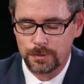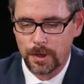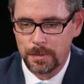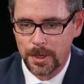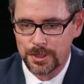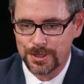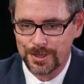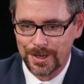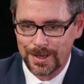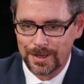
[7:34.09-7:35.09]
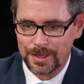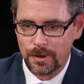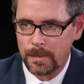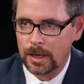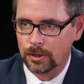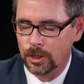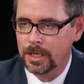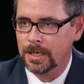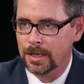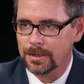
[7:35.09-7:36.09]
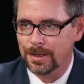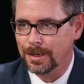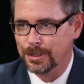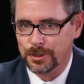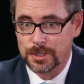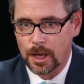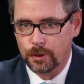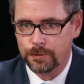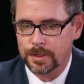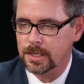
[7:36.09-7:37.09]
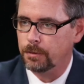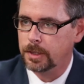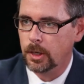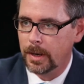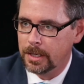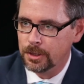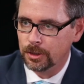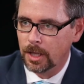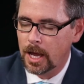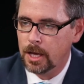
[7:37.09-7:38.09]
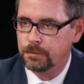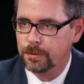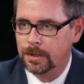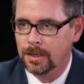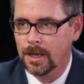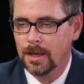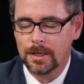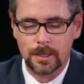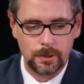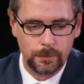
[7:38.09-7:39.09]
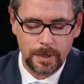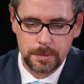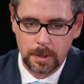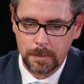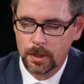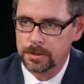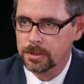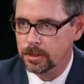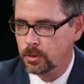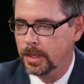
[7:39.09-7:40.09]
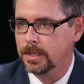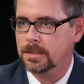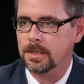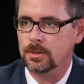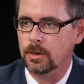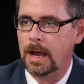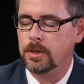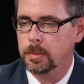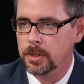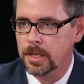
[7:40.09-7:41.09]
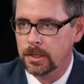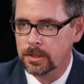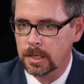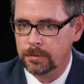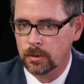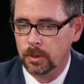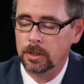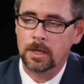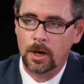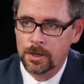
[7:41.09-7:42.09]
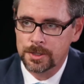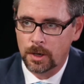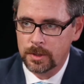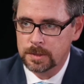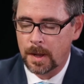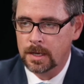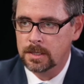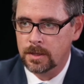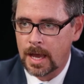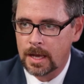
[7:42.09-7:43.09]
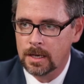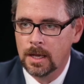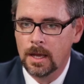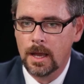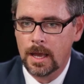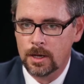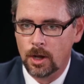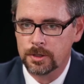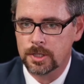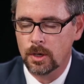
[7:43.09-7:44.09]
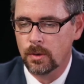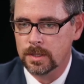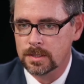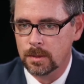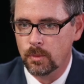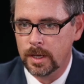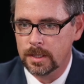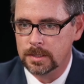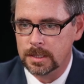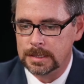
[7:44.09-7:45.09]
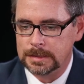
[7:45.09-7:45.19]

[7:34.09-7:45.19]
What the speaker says: is very much about looking at yourself and self-curating your life and, you know, your Facebook posts and your tweets and sort of how you present yourself to the world. And artists are responding to that, and also in some ways